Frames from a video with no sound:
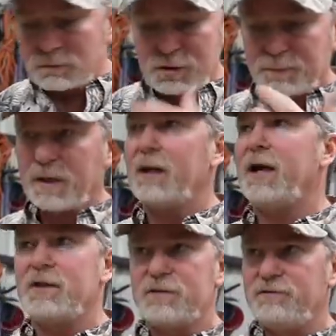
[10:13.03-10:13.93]
spitting
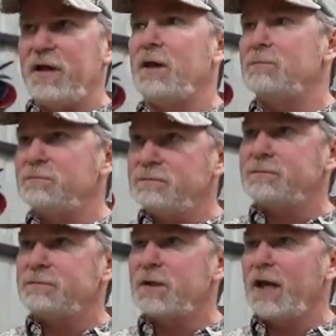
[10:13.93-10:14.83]
out his venom,
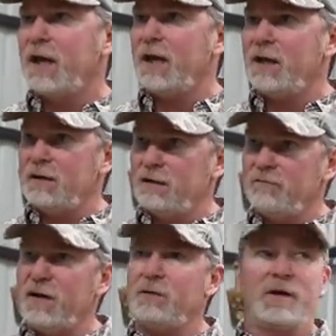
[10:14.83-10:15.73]
and the
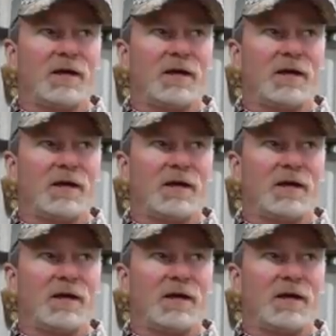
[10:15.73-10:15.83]
venom